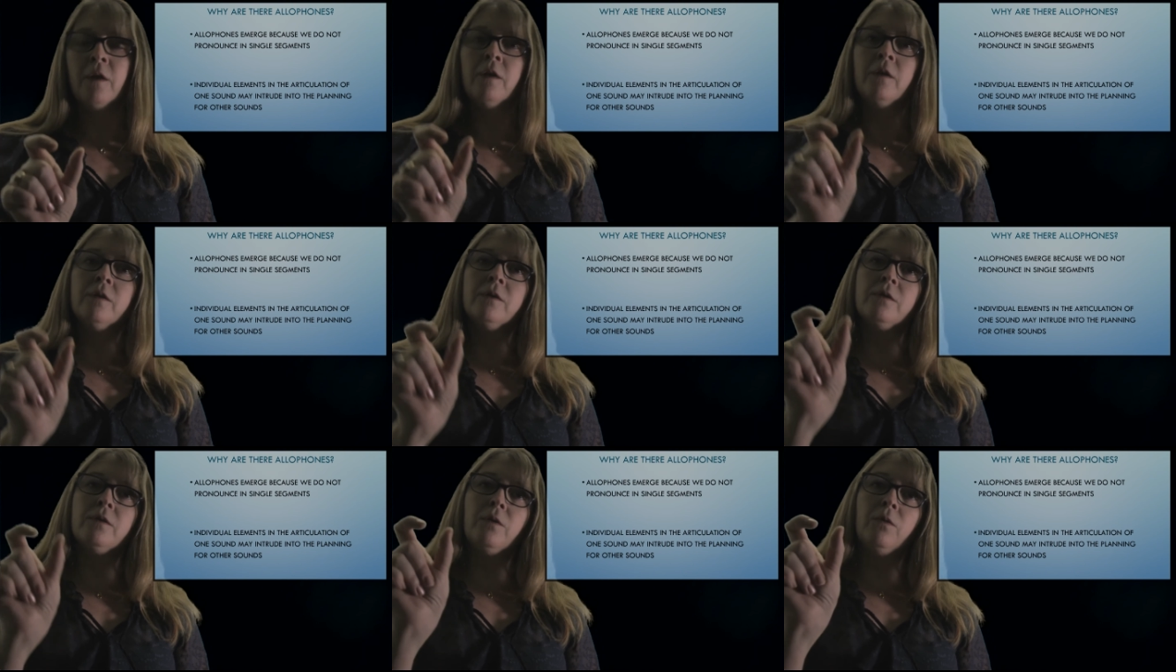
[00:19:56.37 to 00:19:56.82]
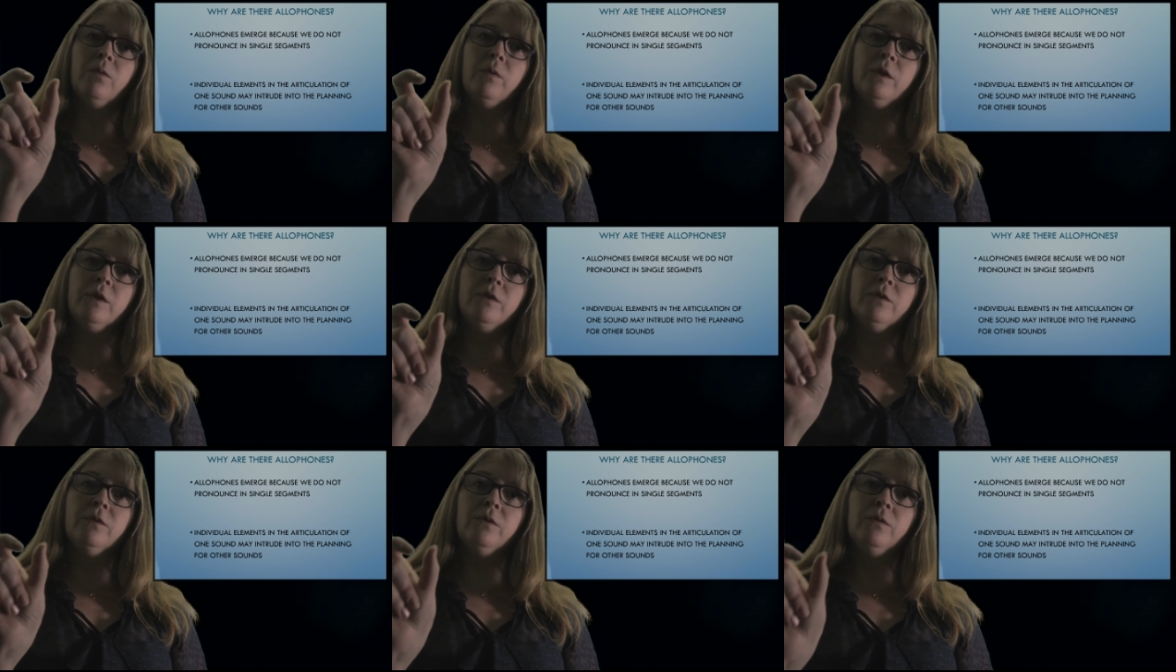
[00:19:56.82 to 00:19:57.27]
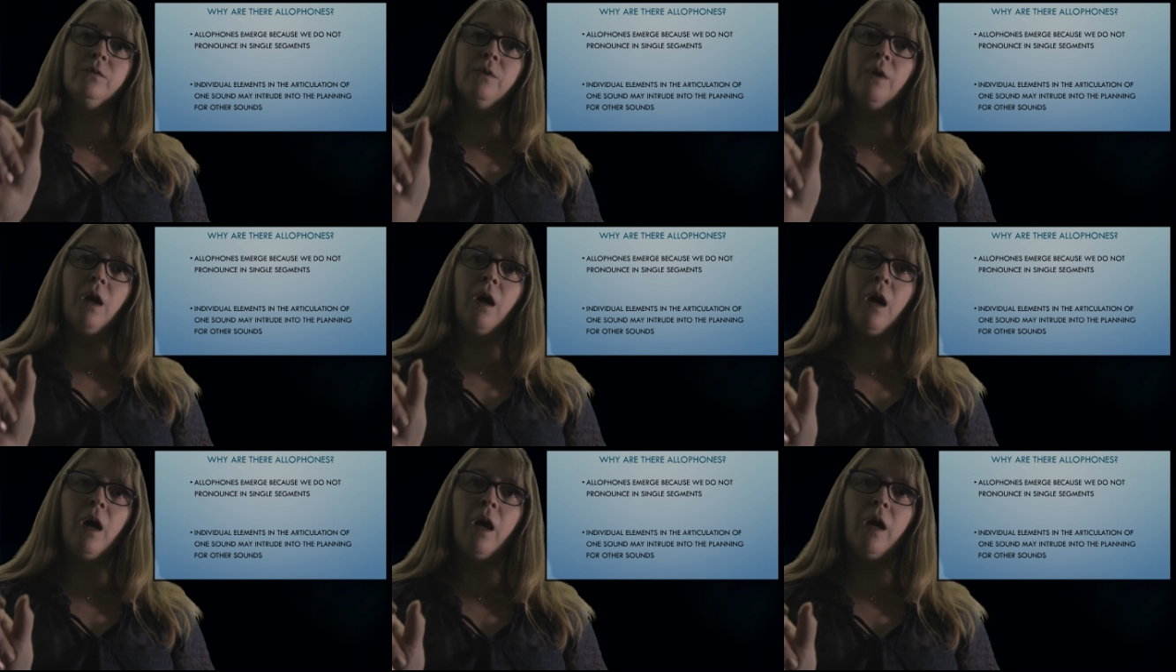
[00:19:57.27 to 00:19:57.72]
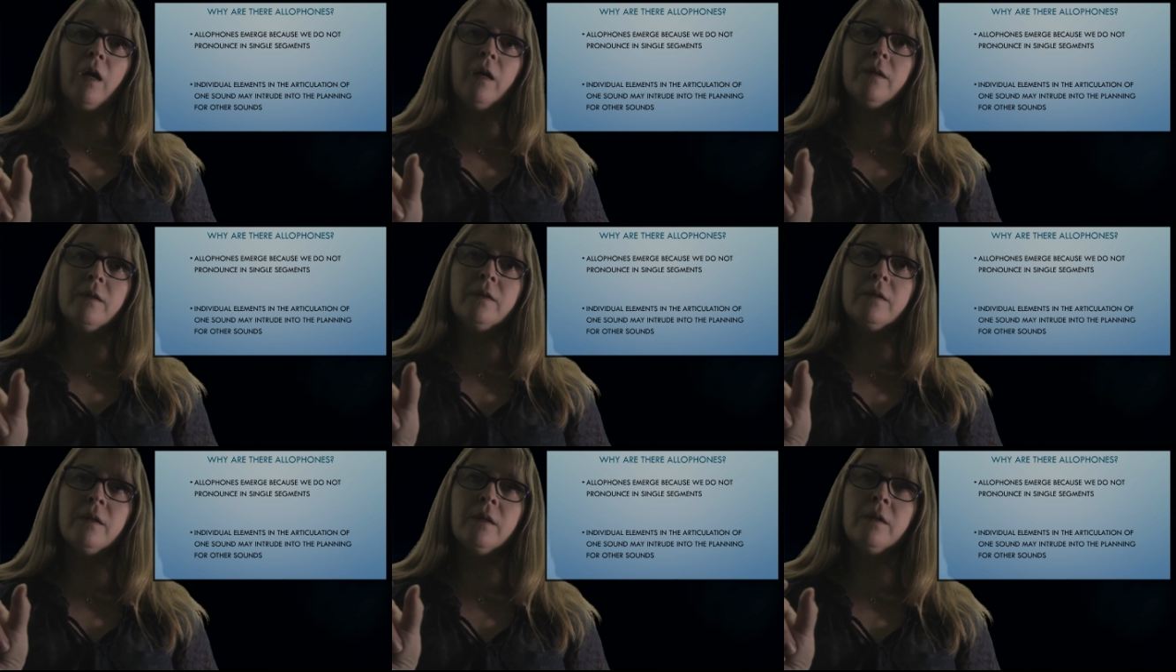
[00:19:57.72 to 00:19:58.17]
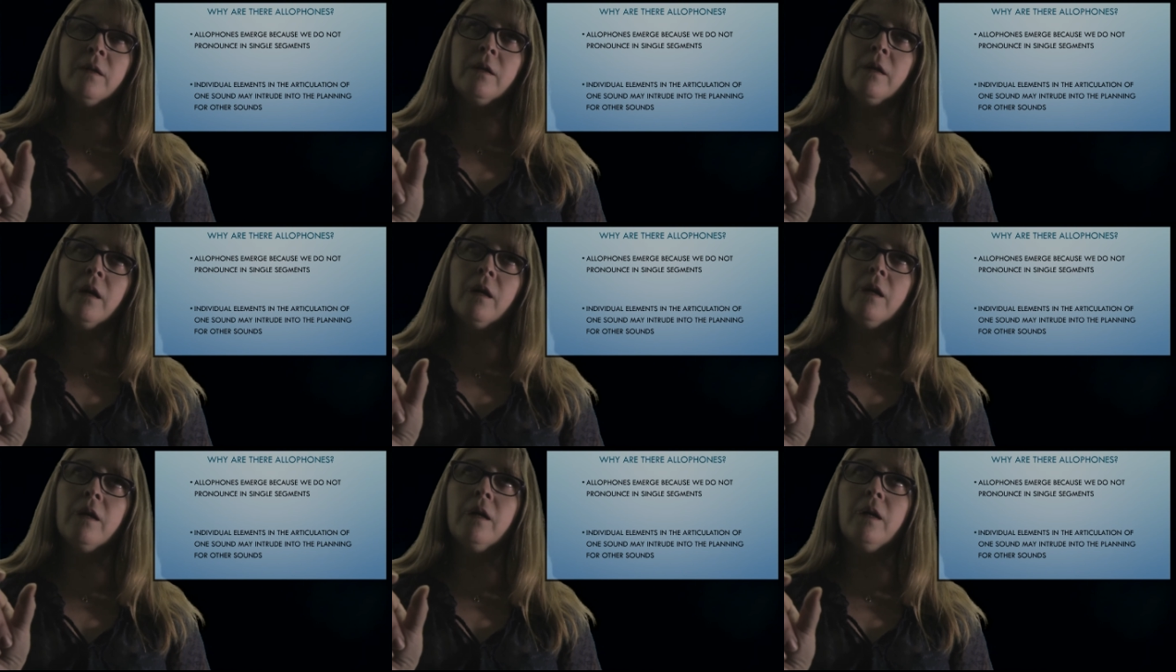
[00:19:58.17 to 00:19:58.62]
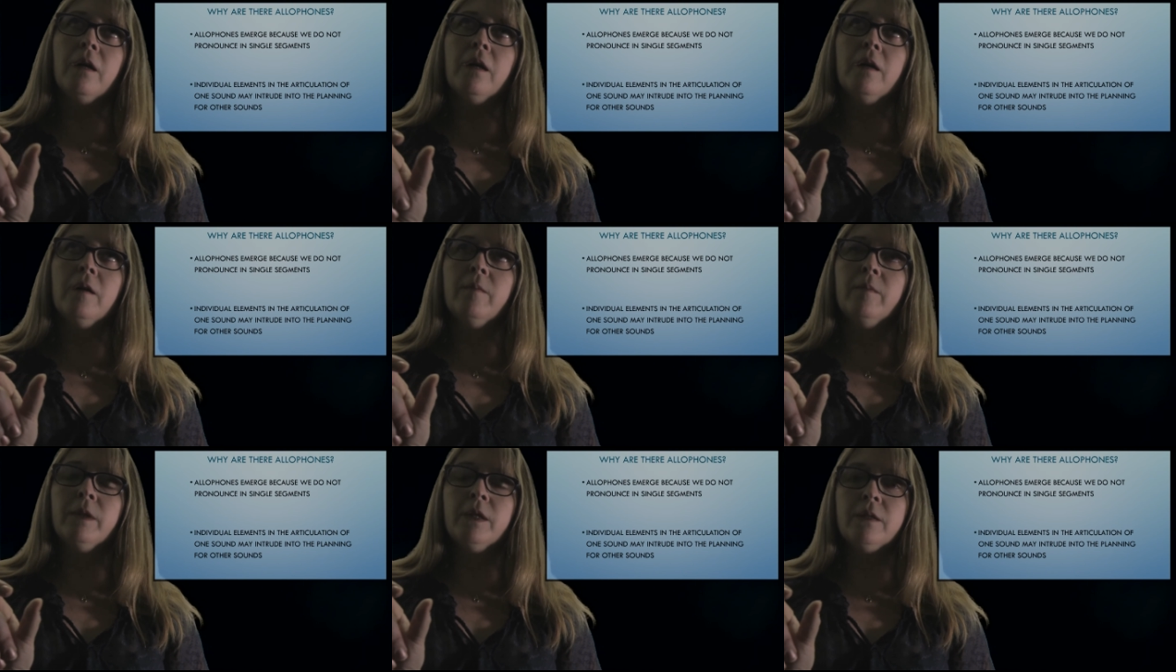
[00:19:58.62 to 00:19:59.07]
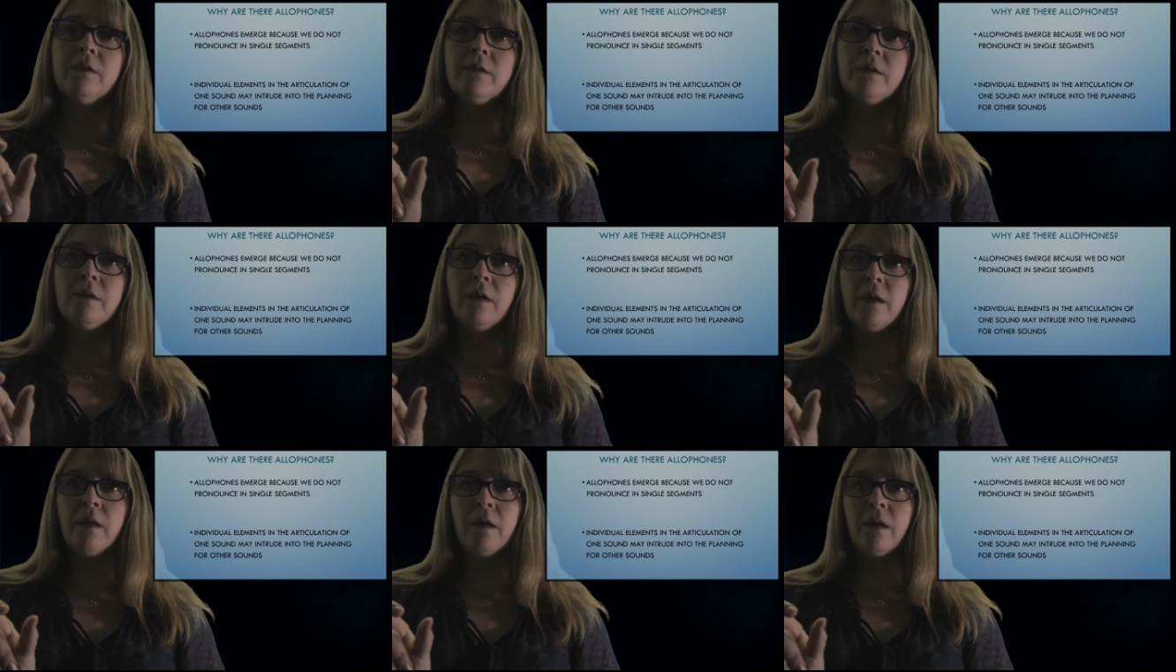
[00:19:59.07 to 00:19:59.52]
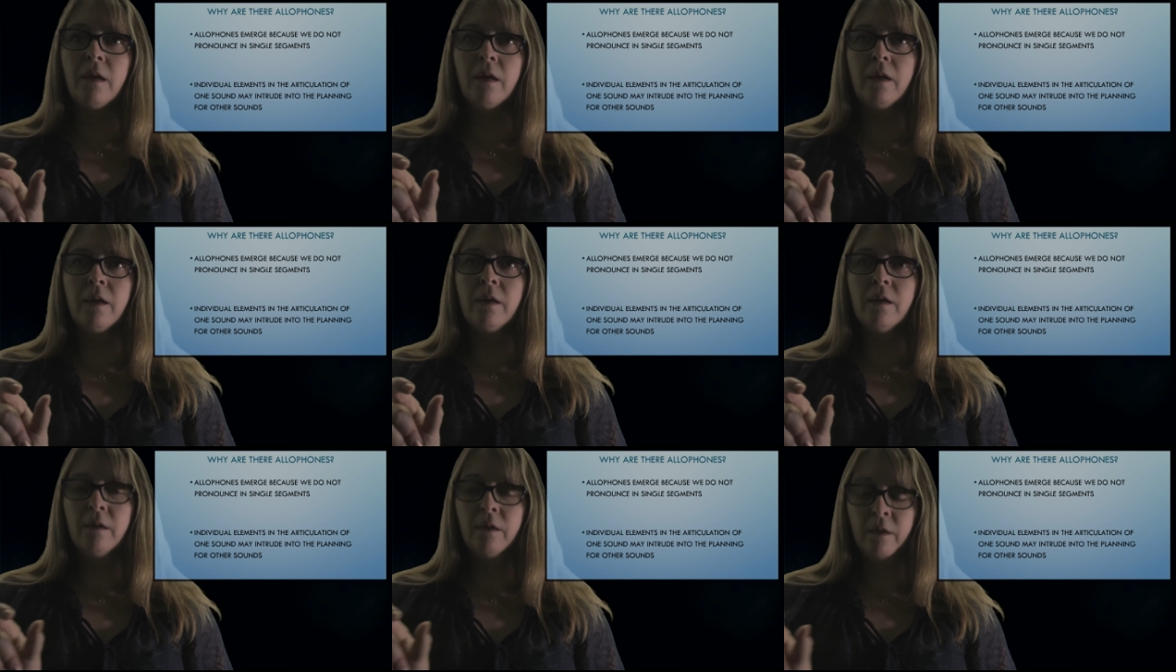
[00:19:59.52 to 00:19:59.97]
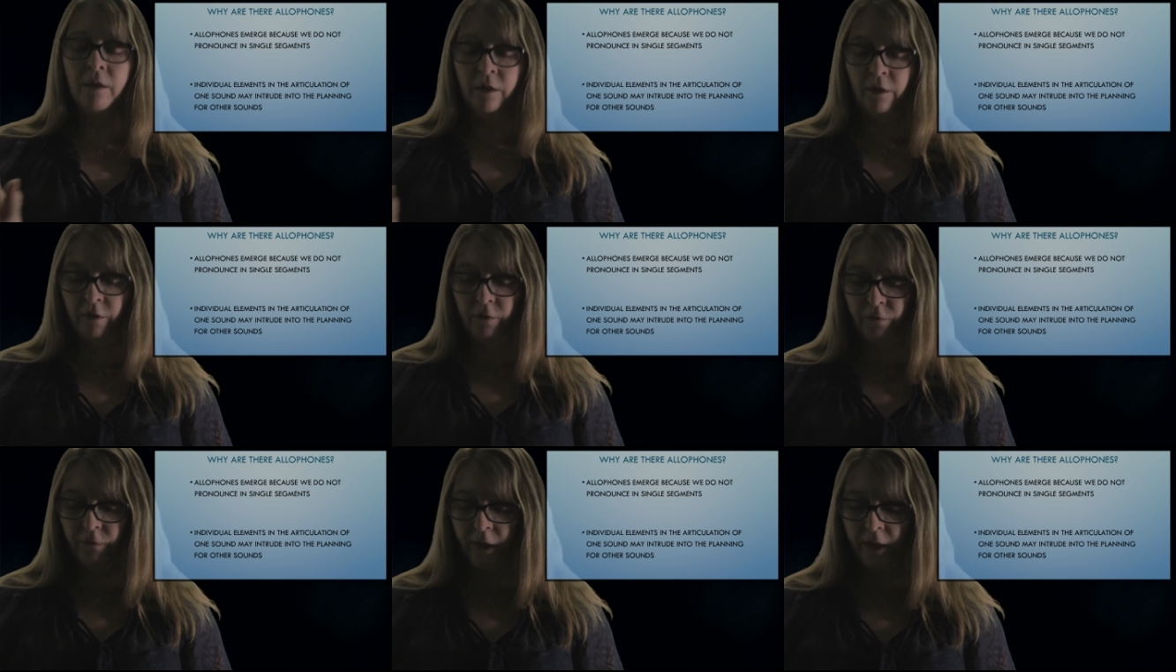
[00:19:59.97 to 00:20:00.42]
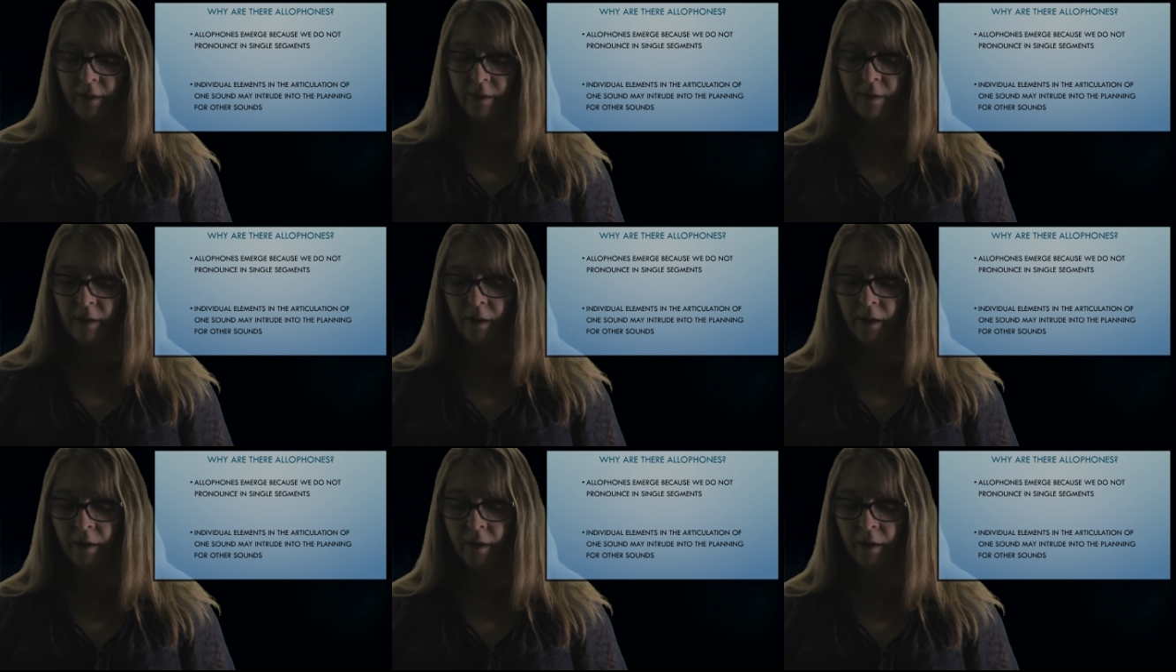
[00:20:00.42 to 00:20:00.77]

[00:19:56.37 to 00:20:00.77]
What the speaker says: so we do not let's say, if I say